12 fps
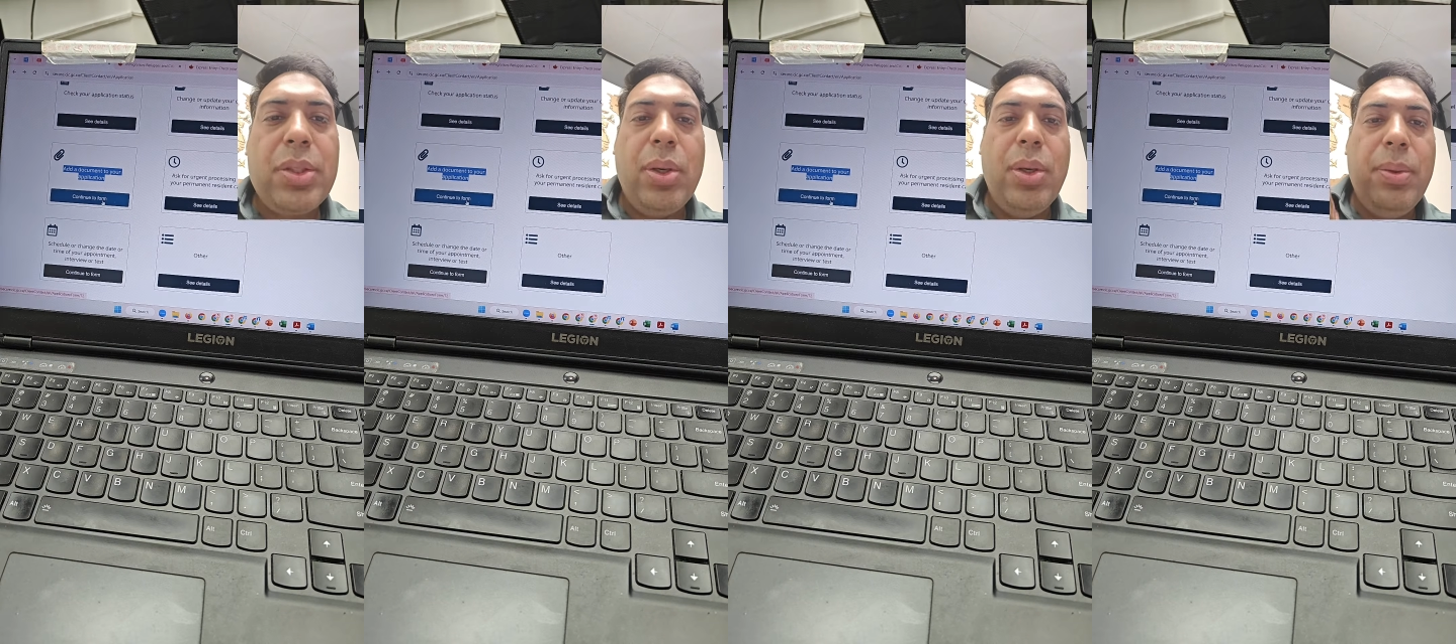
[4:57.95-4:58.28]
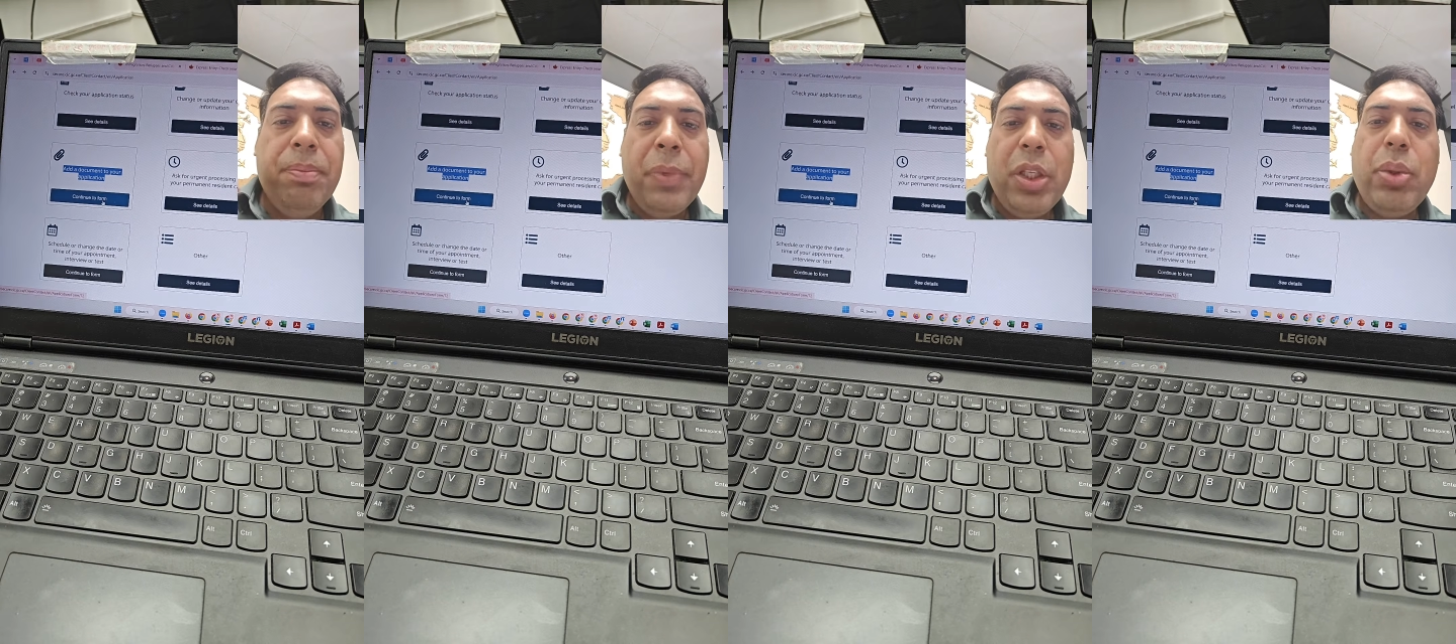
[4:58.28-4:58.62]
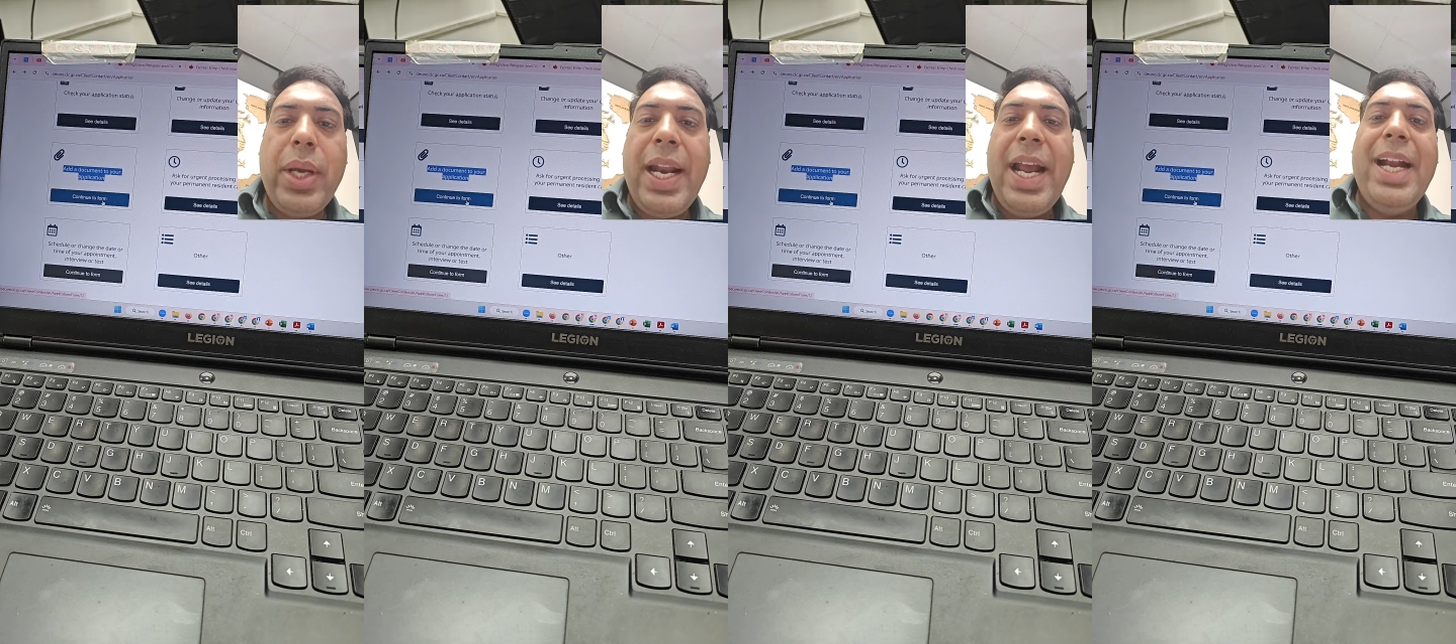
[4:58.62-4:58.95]
So
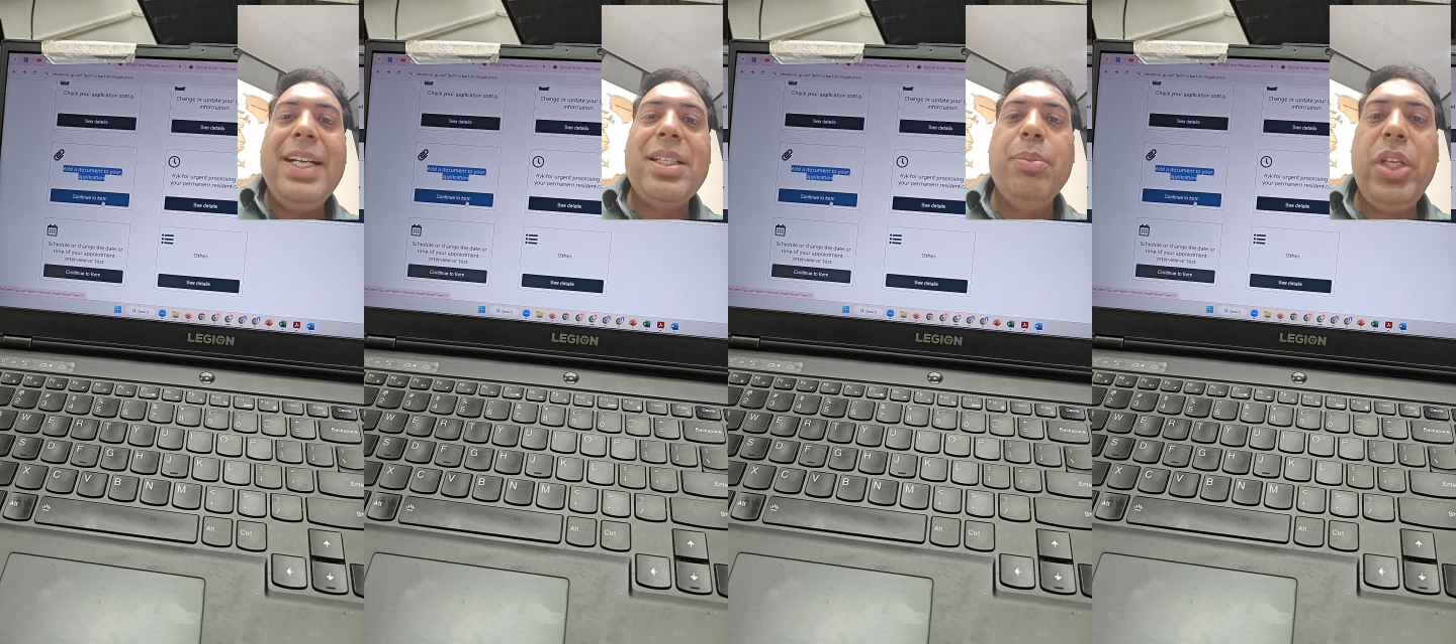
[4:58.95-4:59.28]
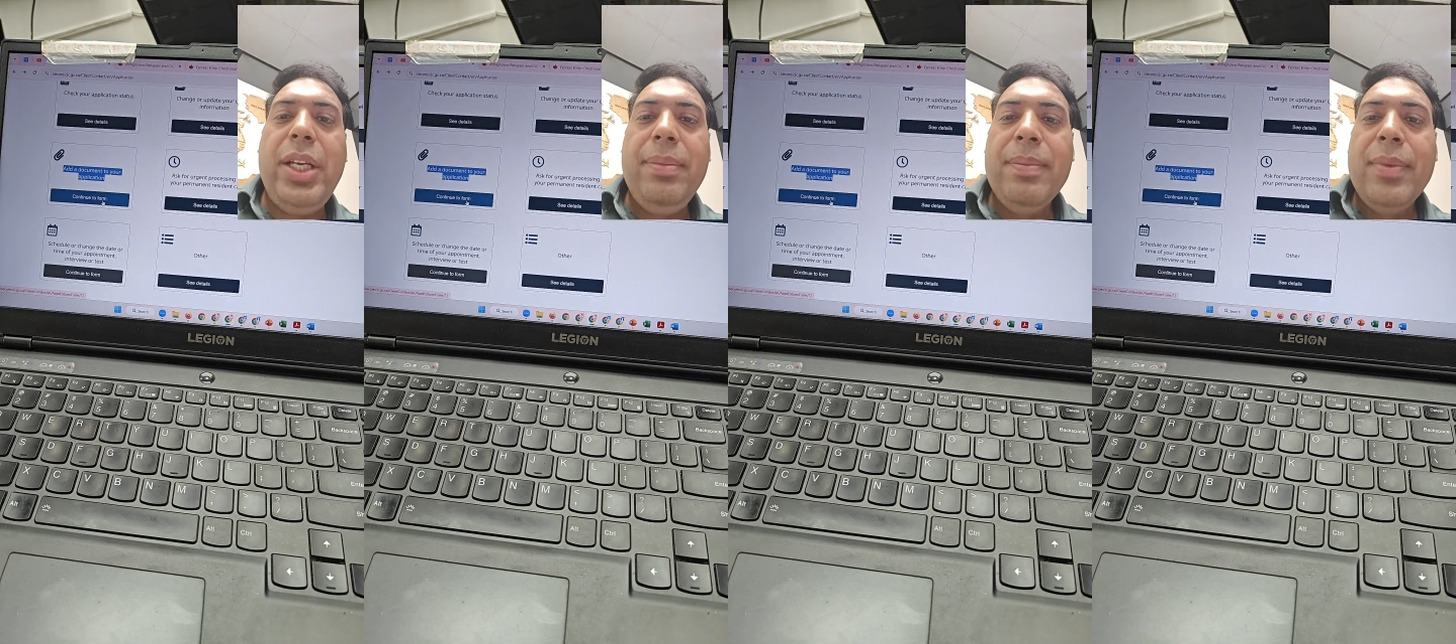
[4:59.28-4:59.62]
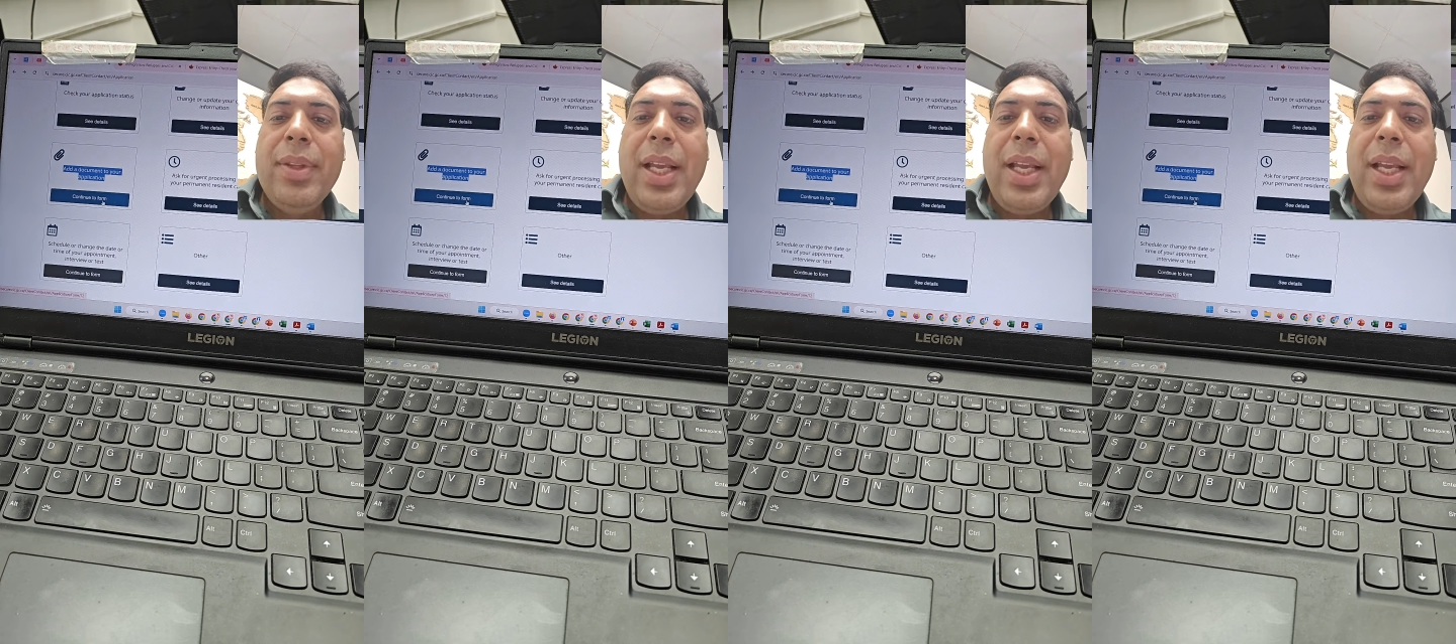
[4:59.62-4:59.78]
you can add something